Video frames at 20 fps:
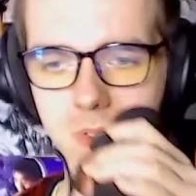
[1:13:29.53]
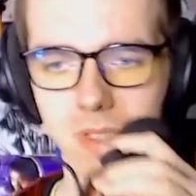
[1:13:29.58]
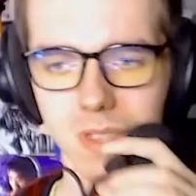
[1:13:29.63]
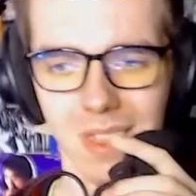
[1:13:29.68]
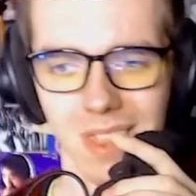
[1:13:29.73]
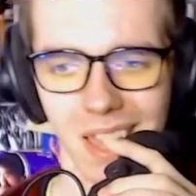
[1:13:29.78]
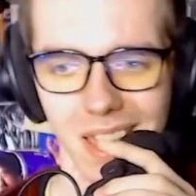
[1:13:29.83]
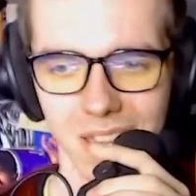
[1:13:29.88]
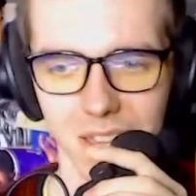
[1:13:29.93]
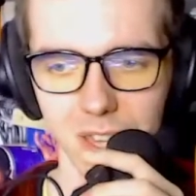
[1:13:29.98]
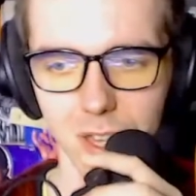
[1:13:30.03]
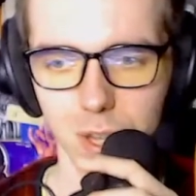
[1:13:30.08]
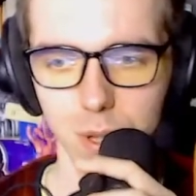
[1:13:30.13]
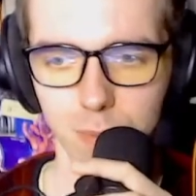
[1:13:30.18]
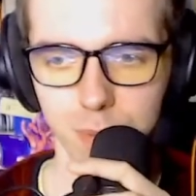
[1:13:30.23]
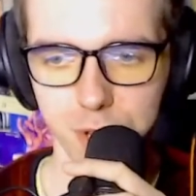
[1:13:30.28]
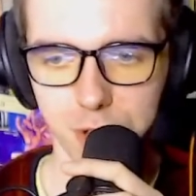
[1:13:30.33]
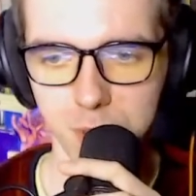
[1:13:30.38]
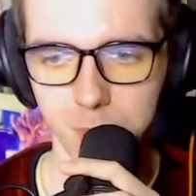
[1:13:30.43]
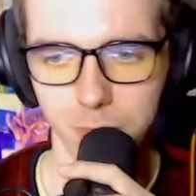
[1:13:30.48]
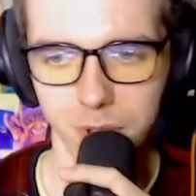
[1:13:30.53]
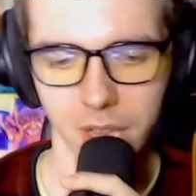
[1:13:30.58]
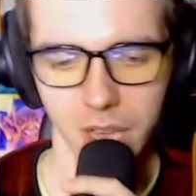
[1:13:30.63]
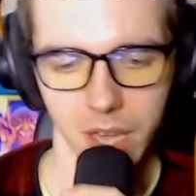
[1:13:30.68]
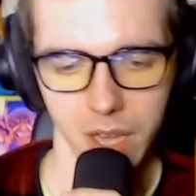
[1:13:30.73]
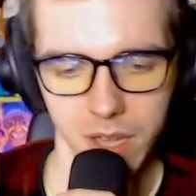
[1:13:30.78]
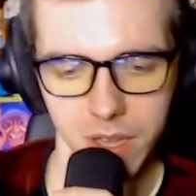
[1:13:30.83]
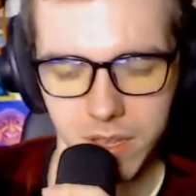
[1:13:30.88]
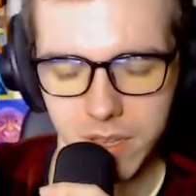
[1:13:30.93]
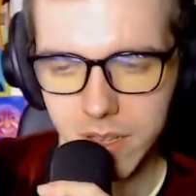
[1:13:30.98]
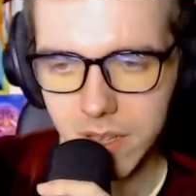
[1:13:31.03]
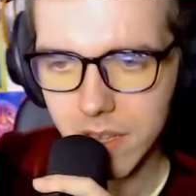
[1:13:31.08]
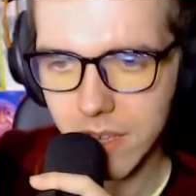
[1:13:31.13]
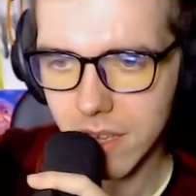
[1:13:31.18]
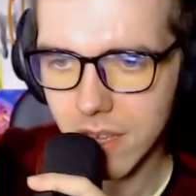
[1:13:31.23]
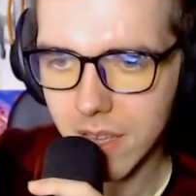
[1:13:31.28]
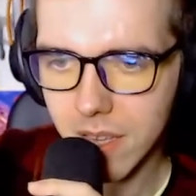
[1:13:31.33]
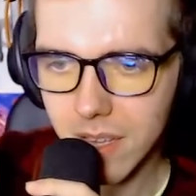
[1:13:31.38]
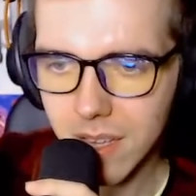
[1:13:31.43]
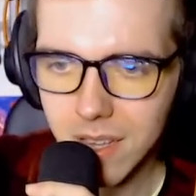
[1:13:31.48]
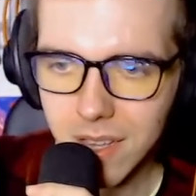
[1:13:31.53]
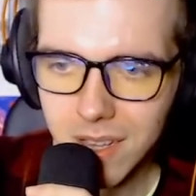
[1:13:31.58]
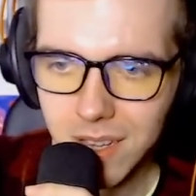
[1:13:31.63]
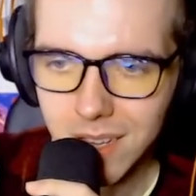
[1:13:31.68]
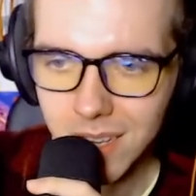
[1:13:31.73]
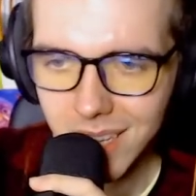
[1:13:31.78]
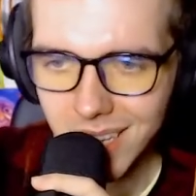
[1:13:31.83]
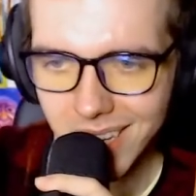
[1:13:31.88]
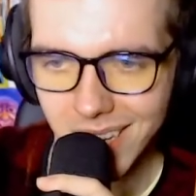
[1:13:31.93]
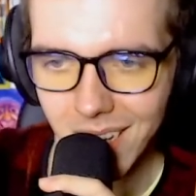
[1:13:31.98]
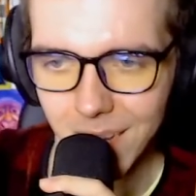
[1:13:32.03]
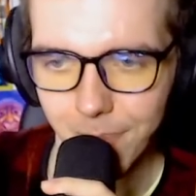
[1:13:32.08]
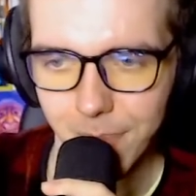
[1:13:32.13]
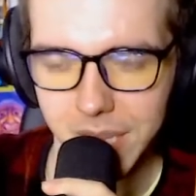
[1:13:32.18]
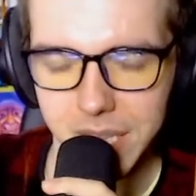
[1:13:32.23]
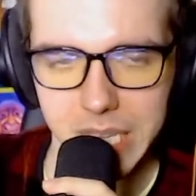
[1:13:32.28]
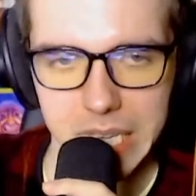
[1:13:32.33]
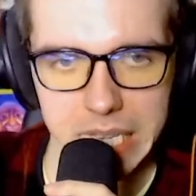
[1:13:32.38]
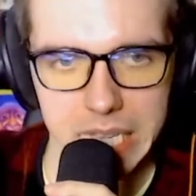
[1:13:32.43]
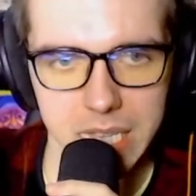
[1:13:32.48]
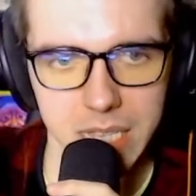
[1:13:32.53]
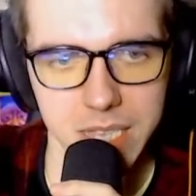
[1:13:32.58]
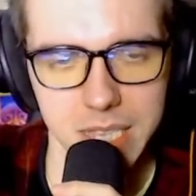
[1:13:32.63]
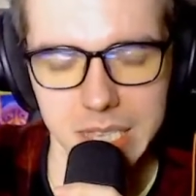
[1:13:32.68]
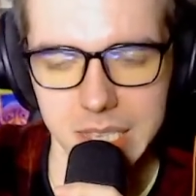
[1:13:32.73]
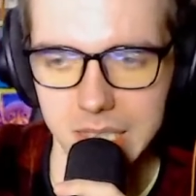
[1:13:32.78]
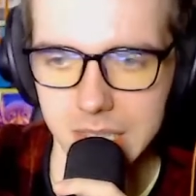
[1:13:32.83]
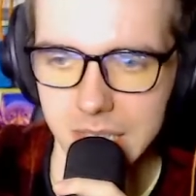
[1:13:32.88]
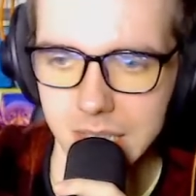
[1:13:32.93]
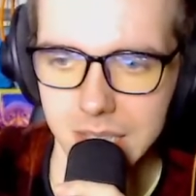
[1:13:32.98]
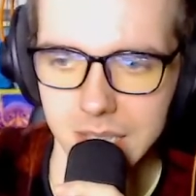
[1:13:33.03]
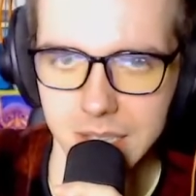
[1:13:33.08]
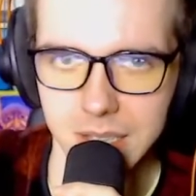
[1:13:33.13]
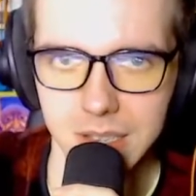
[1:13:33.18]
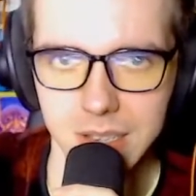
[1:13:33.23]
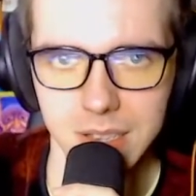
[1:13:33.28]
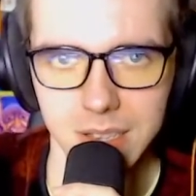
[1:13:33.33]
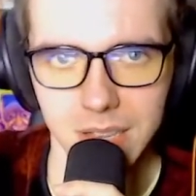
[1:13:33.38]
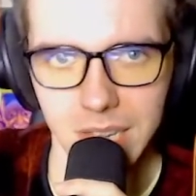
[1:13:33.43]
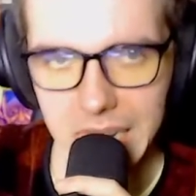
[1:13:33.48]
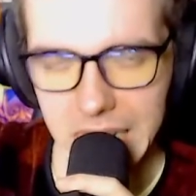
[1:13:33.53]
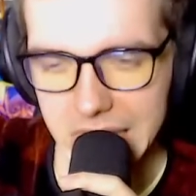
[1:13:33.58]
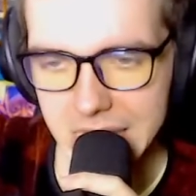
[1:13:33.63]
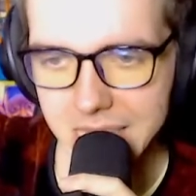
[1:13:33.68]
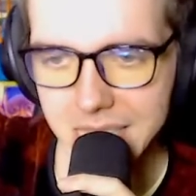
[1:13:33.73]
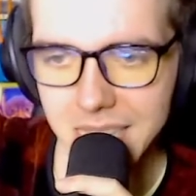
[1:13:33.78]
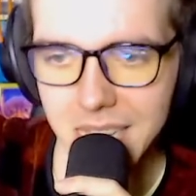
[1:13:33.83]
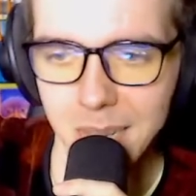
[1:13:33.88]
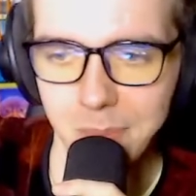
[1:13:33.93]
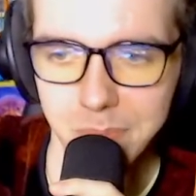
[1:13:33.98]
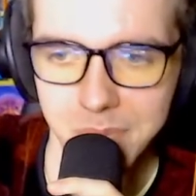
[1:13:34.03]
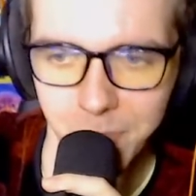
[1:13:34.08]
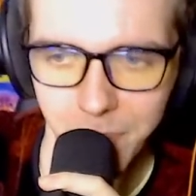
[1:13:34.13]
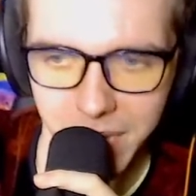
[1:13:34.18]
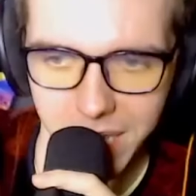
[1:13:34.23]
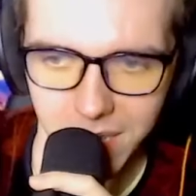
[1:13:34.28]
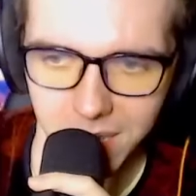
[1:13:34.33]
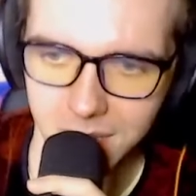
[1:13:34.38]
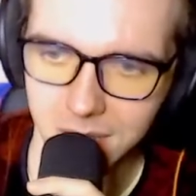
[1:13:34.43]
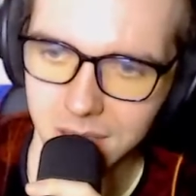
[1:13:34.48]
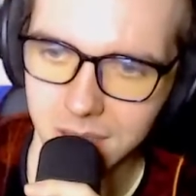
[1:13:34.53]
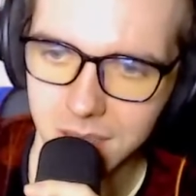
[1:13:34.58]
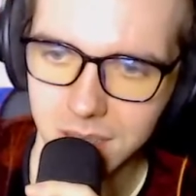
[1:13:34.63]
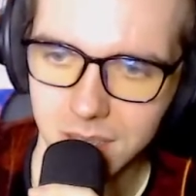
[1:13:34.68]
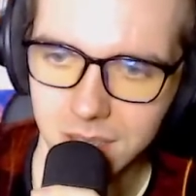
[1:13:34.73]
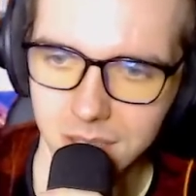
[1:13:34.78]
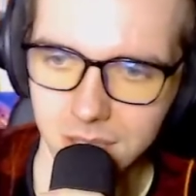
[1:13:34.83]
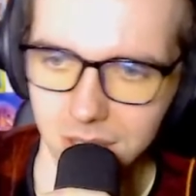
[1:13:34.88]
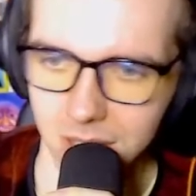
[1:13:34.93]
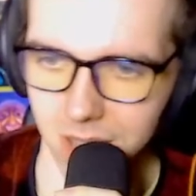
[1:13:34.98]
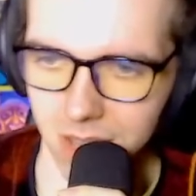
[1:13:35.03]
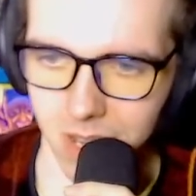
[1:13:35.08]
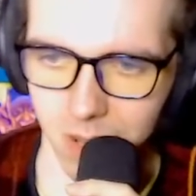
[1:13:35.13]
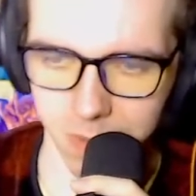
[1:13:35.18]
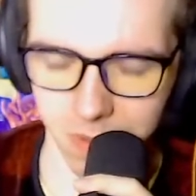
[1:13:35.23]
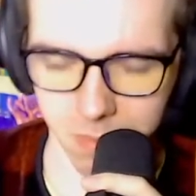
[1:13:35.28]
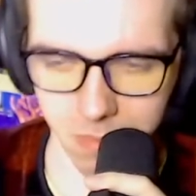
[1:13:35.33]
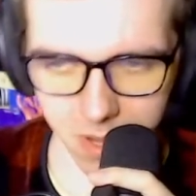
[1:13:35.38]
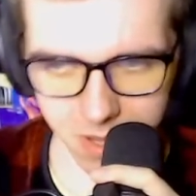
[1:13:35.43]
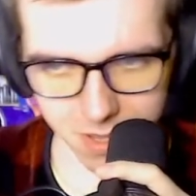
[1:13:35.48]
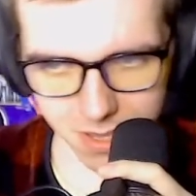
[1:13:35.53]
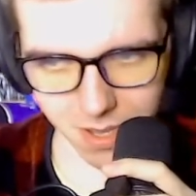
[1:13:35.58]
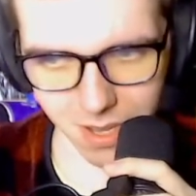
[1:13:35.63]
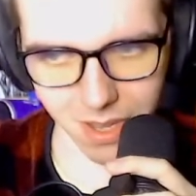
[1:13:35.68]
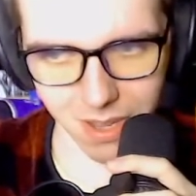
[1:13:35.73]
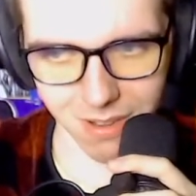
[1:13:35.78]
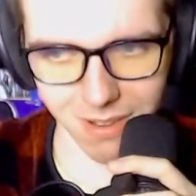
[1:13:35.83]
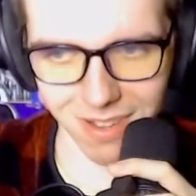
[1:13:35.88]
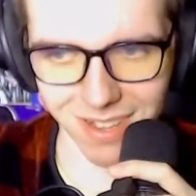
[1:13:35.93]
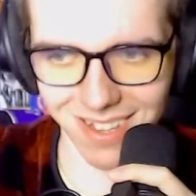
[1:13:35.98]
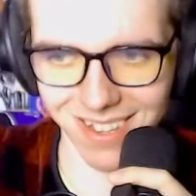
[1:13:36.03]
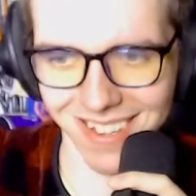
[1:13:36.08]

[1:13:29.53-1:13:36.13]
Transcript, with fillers: Line Cube Shibuya. He got me tickets. He DM'd me a couple of months ago.